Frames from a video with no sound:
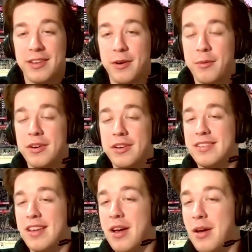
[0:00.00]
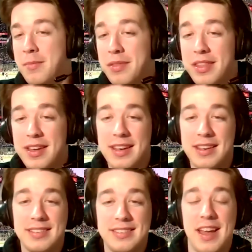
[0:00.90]
there were some
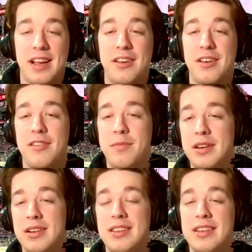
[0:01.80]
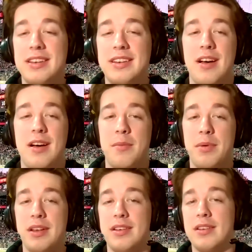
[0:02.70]
things that could have been cleaned up,
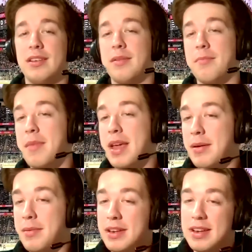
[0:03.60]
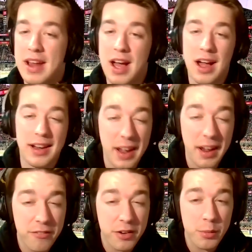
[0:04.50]
and maybe not
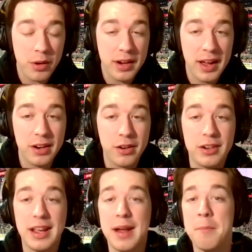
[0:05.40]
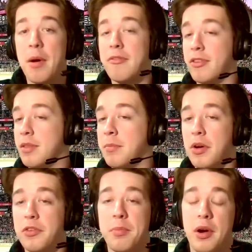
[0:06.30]
everyone had a good game, but for the
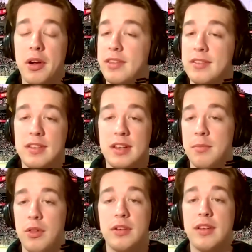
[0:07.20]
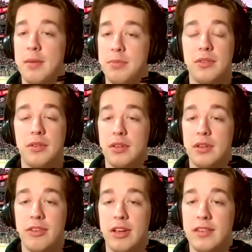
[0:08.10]
most part, this team looked absolutely
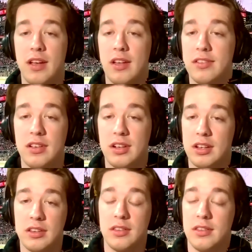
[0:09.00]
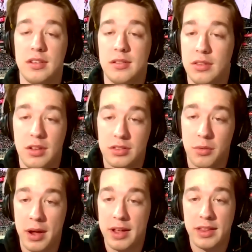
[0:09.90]
fantastic and looked
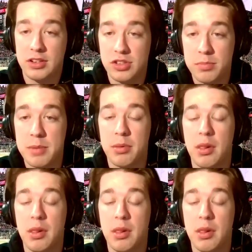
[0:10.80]
the way they should be